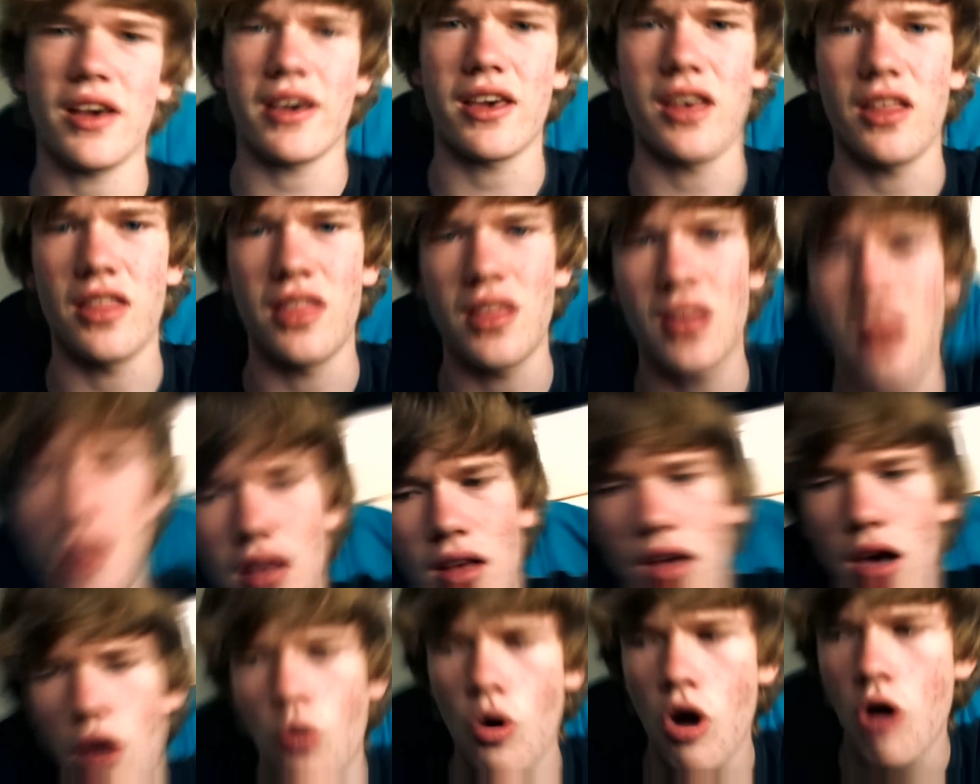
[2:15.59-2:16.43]
like,
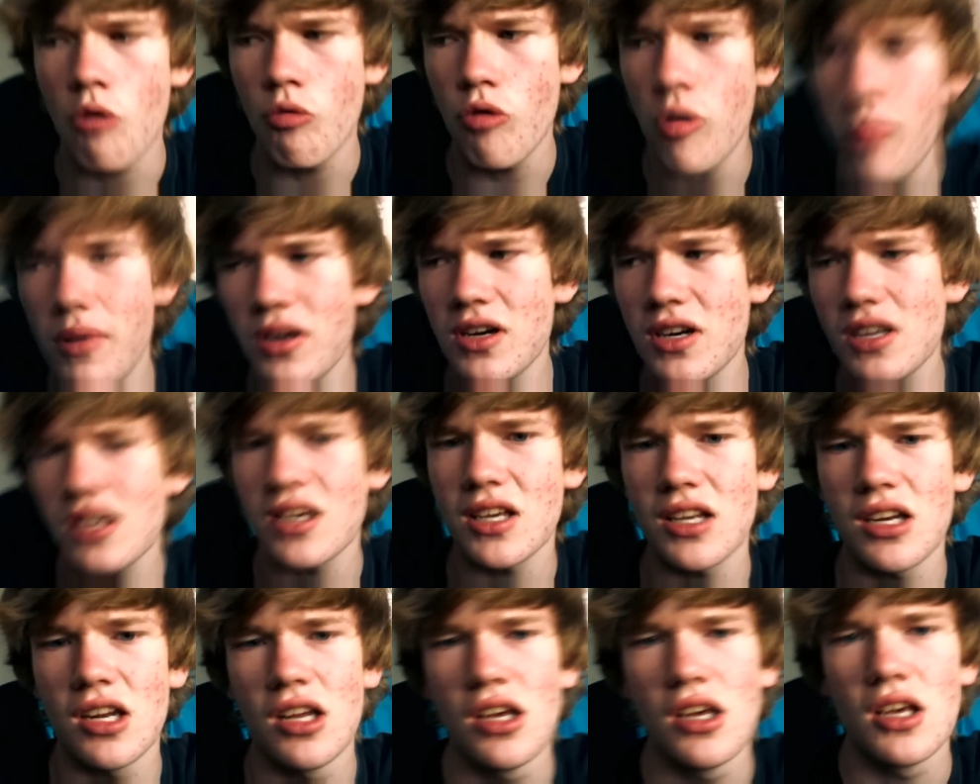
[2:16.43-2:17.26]
a
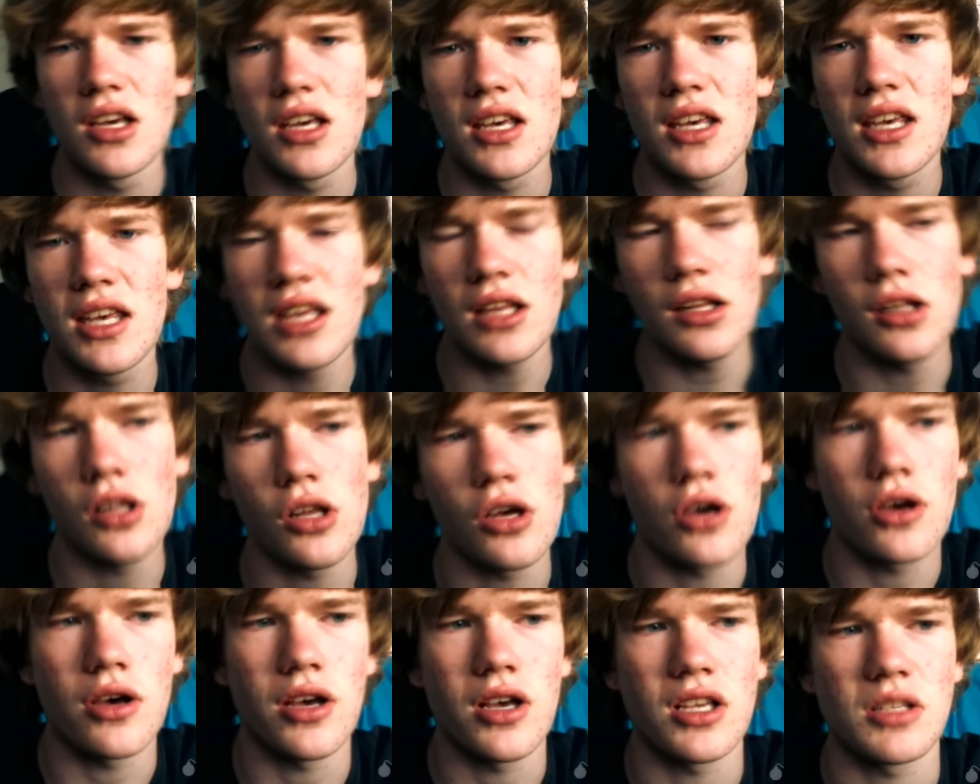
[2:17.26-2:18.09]
woman can
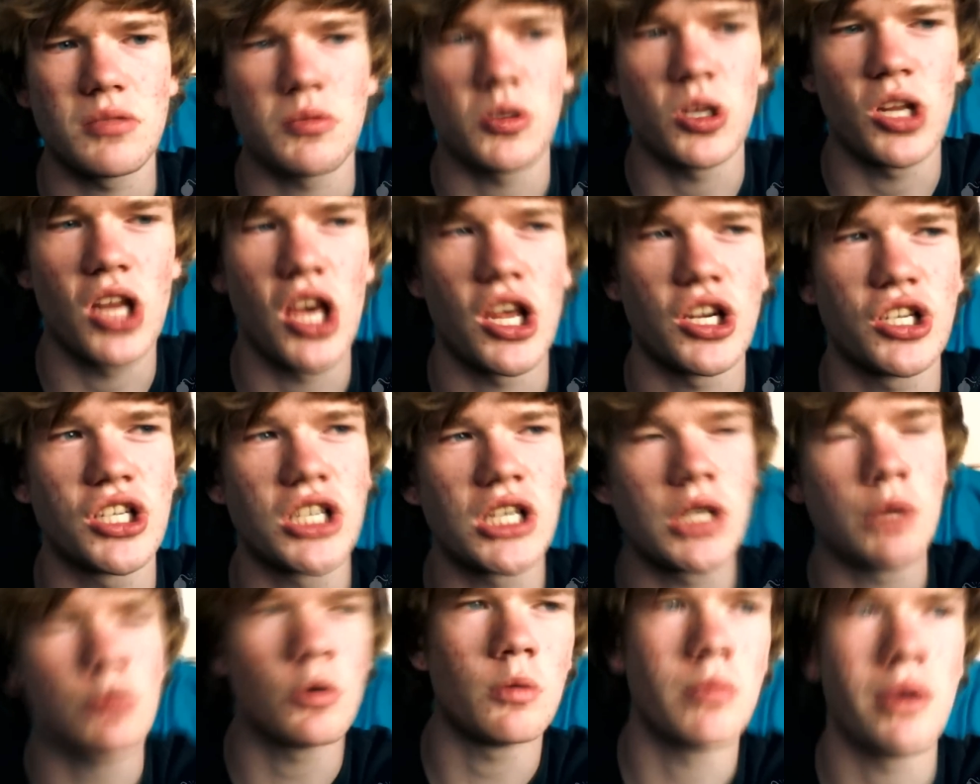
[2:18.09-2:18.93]
kill her husband and
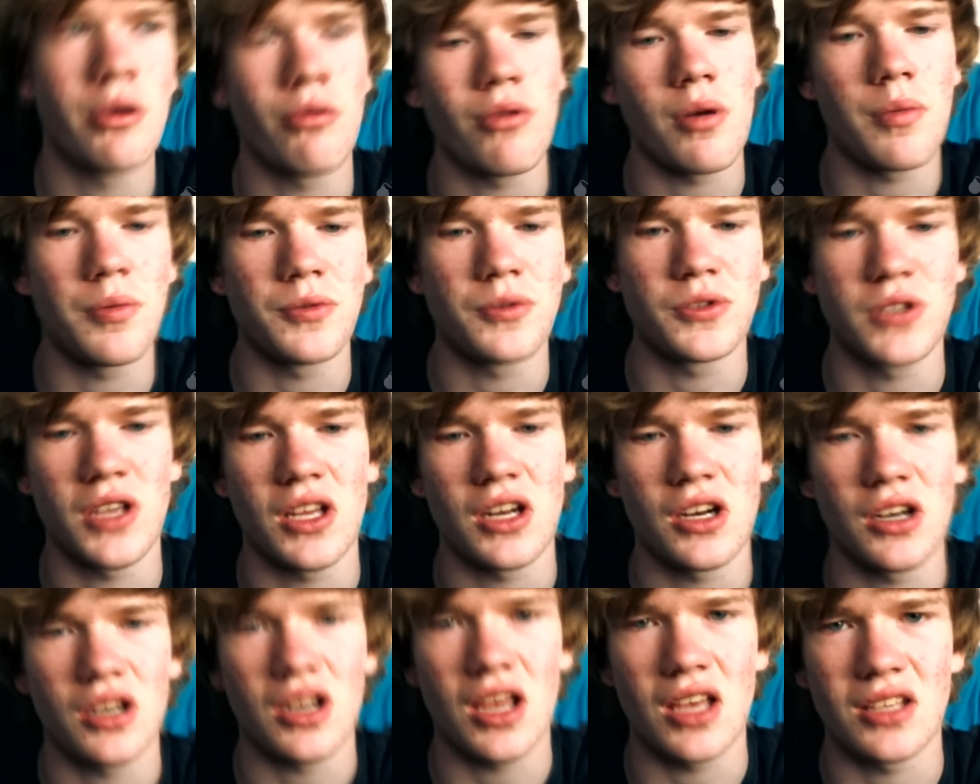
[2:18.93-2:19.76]
she will be
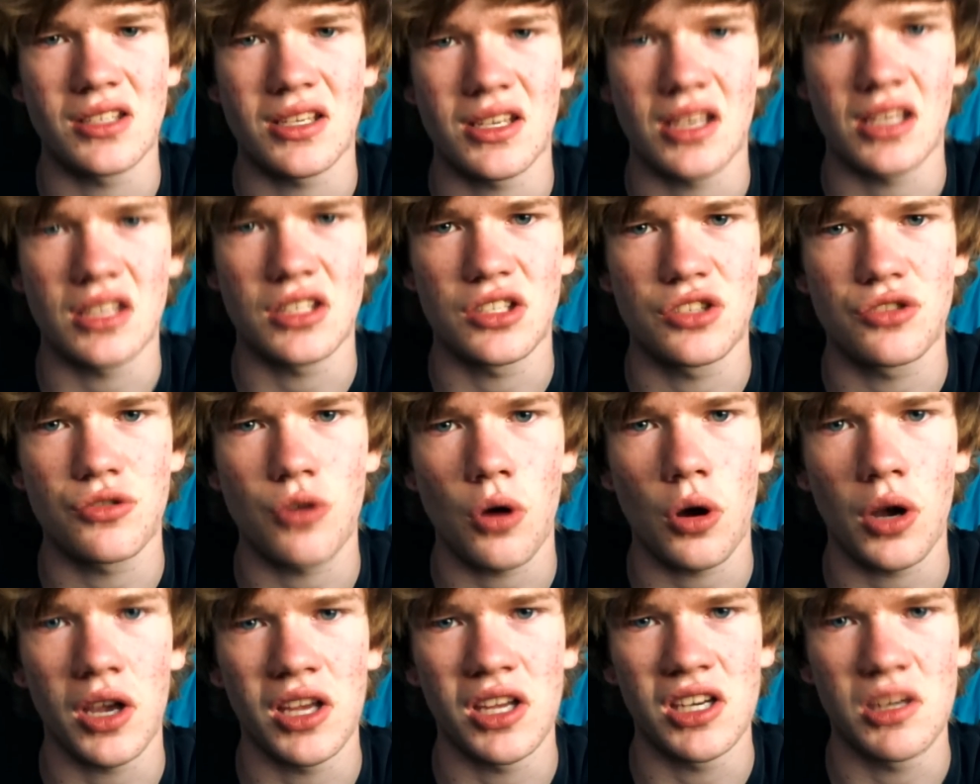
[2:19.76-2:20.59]
represented as a
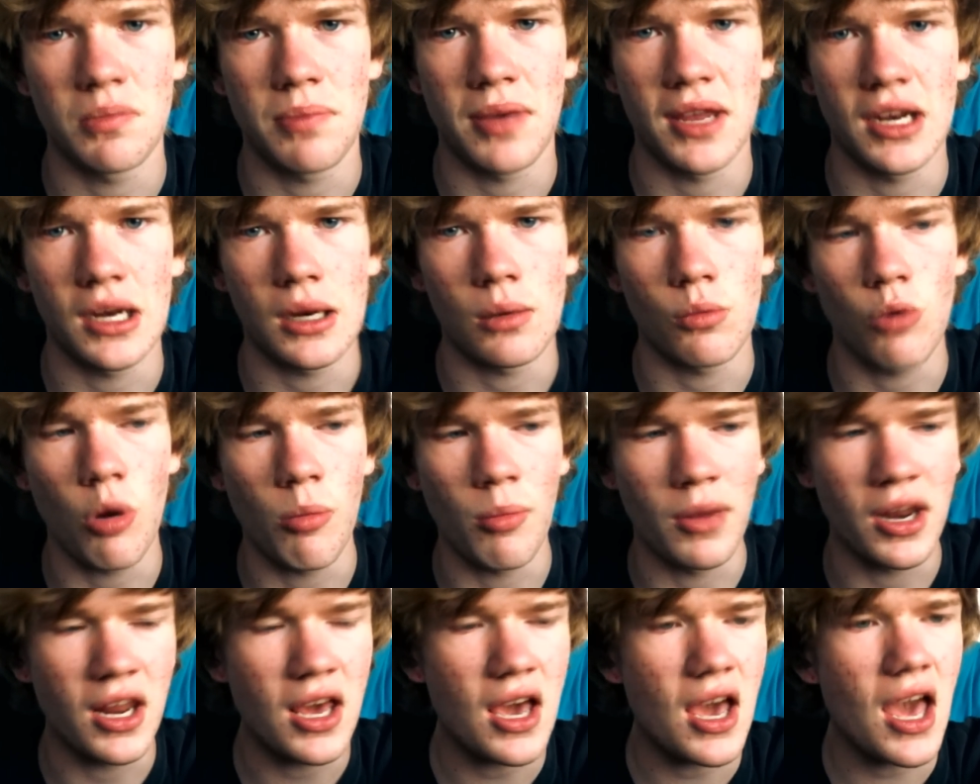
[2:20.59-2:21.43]
strong, independent
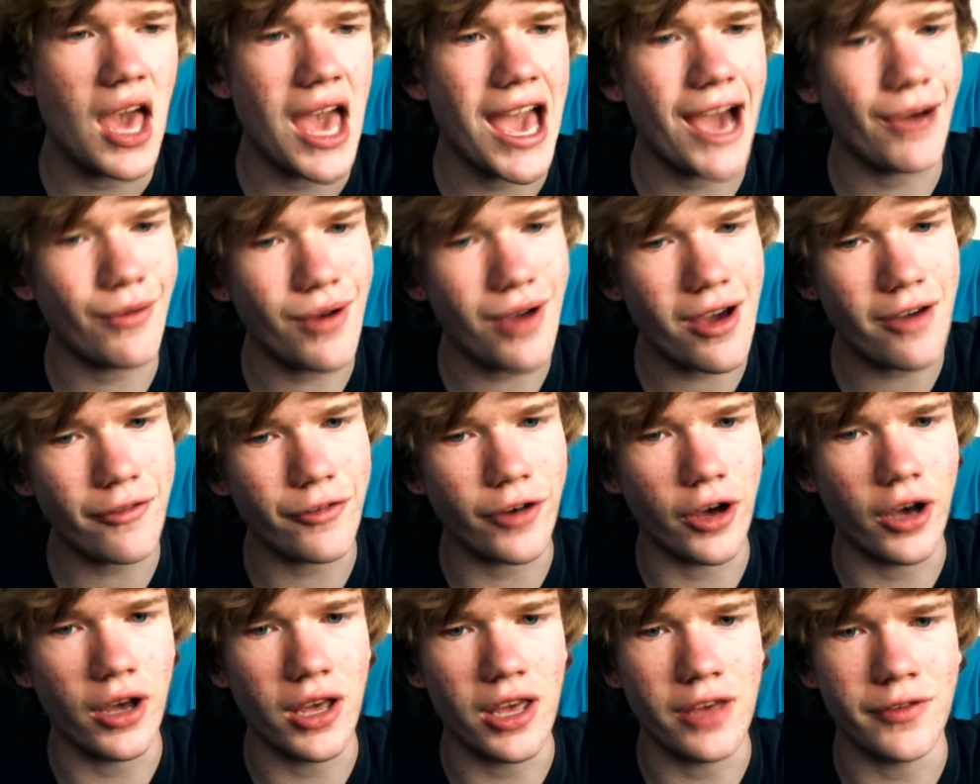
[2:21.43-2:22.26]
woman.
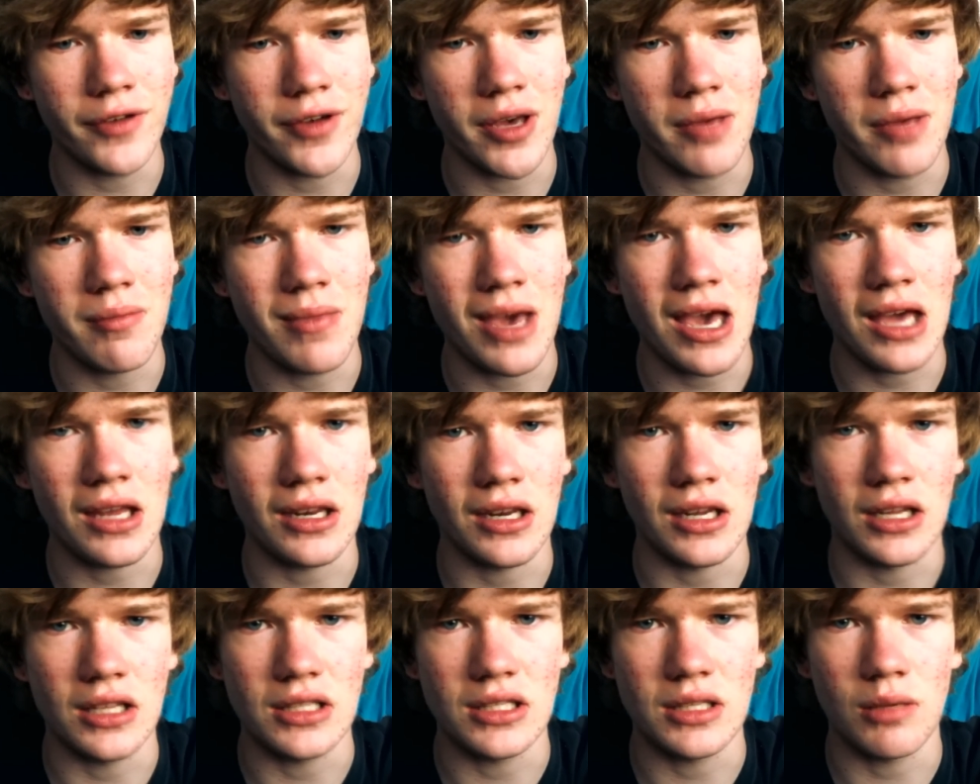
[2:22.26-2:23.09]
However, if a
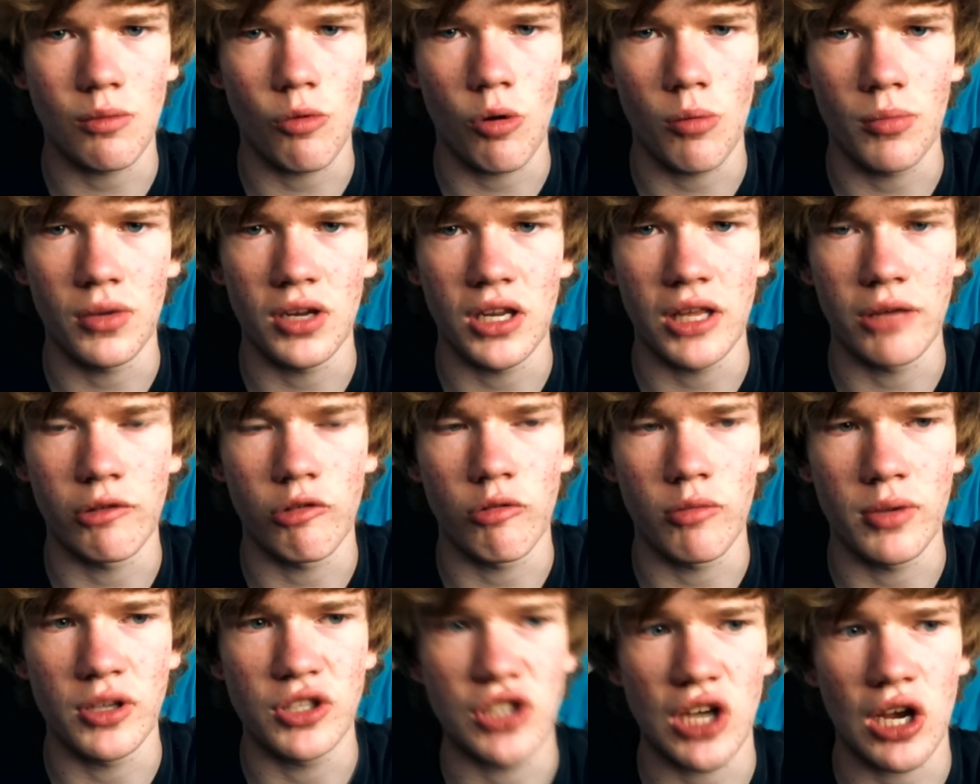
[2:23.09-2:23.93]
man hits a woman, he
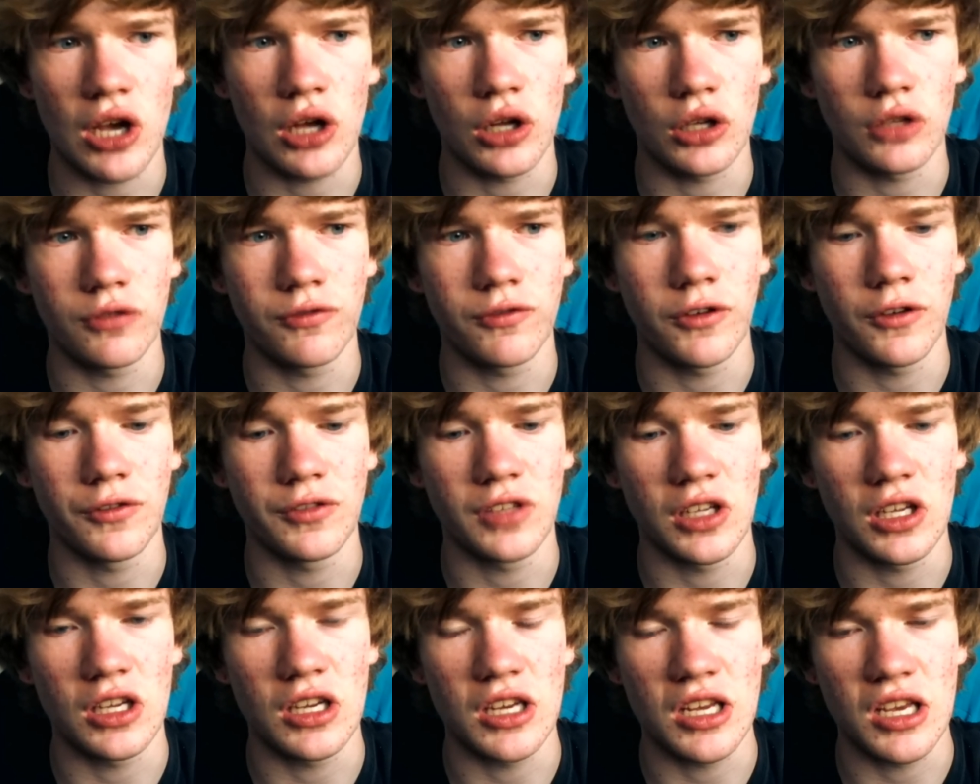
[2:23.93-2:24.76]
will be jailed
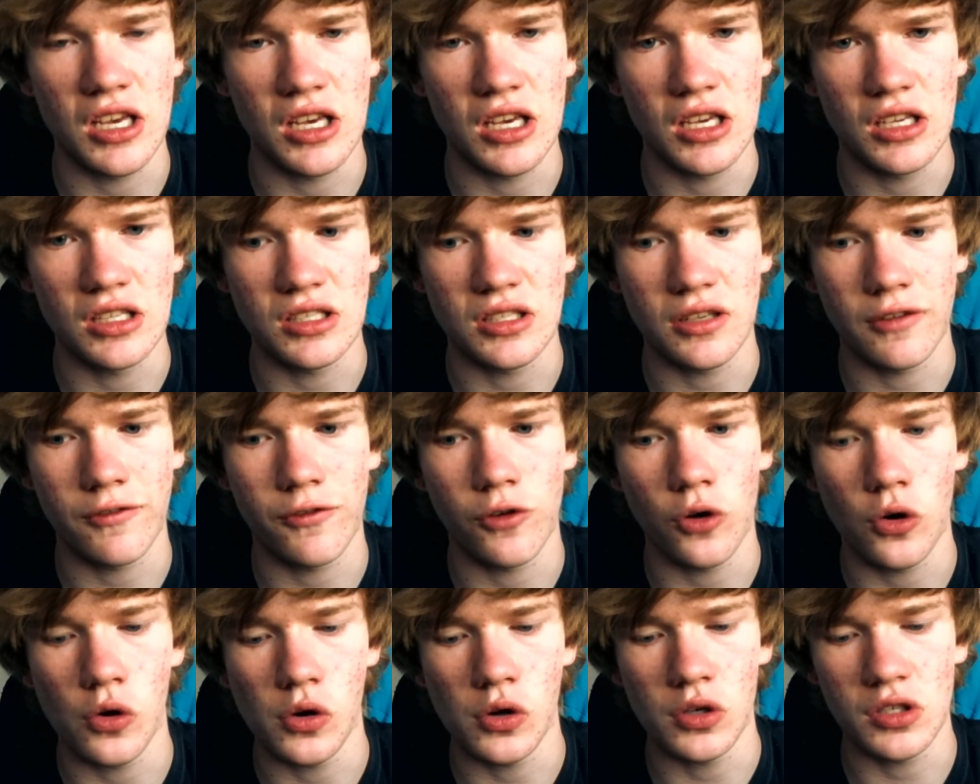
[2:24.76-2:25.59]
15 years
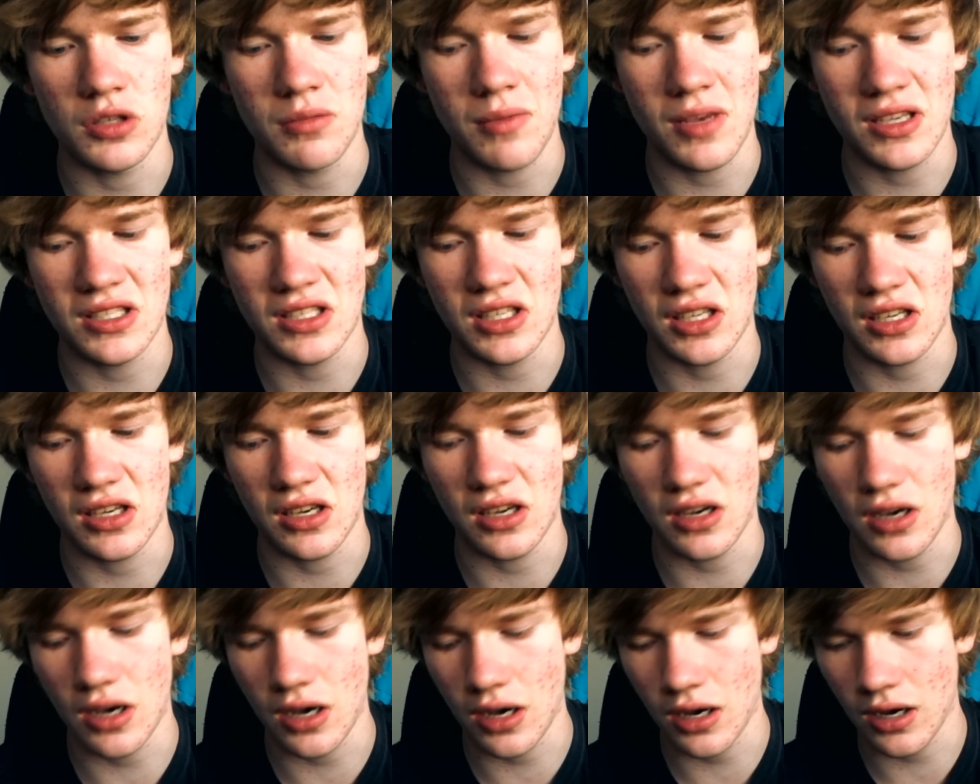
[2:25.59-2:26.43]
for
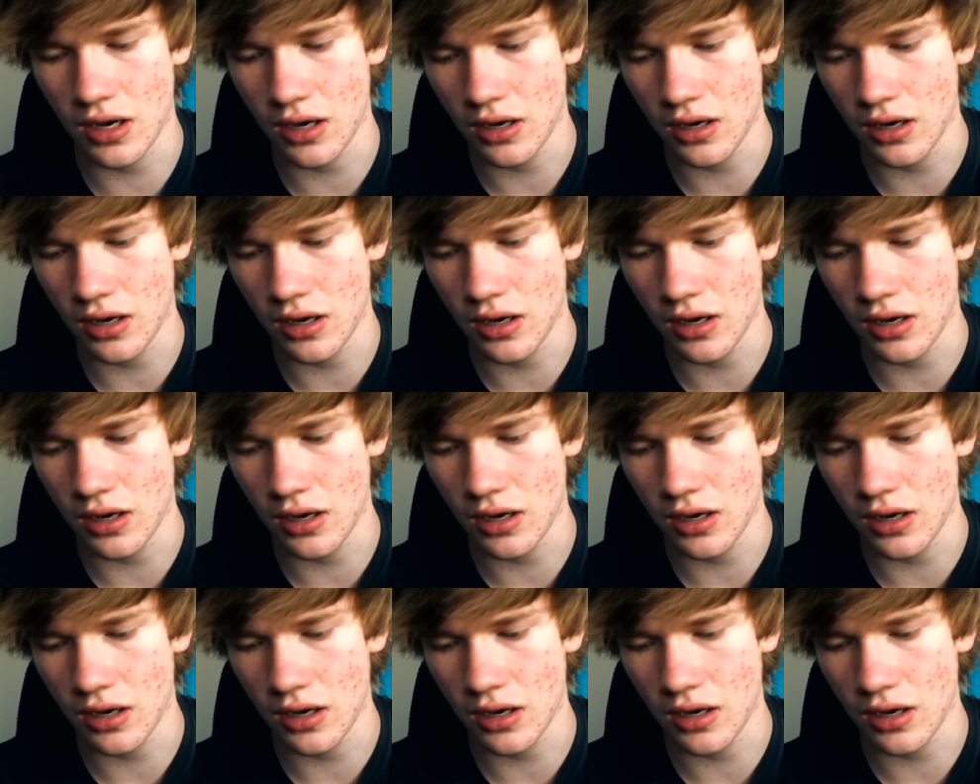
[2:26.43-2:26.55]
domestic